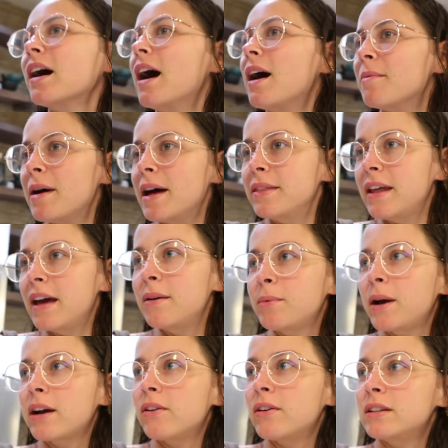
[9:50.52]
Um, and then
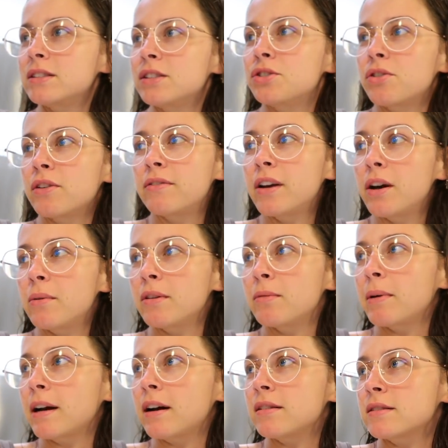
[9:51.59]
we're going to trivia with
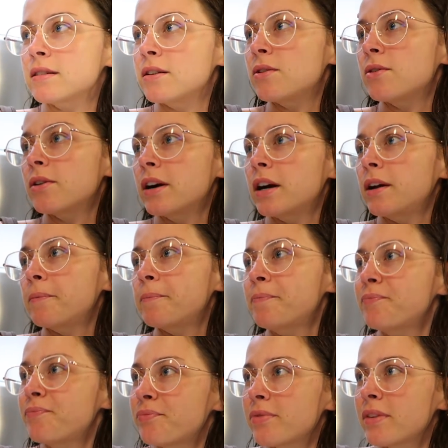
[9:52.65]
my cousin Corey
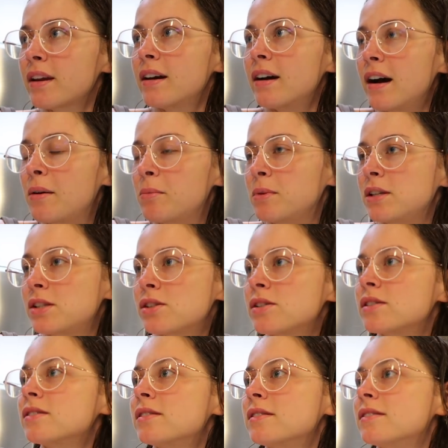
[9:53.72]
um, which
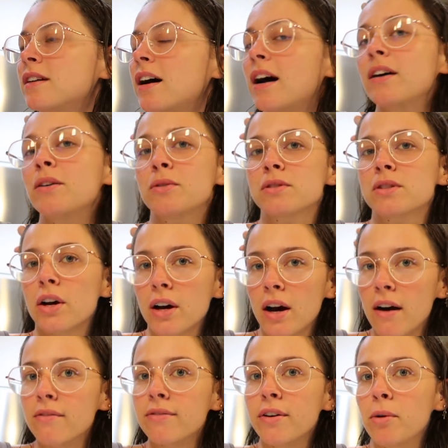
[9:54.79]
I also
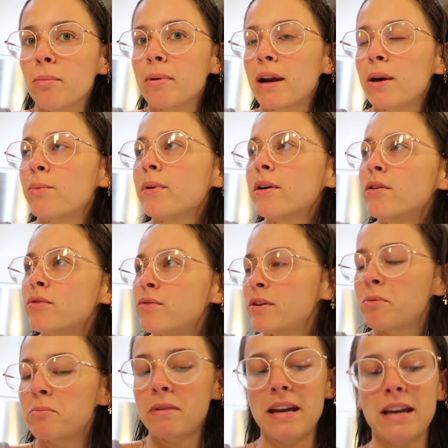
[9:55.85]
can't film. But I will
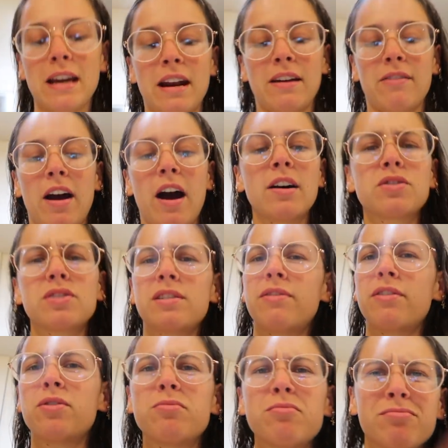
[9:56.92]
film me getting, I'll just
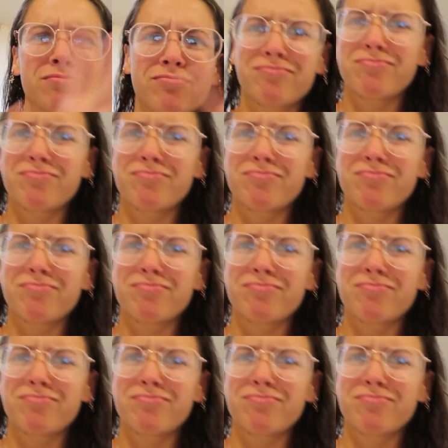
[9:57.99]
film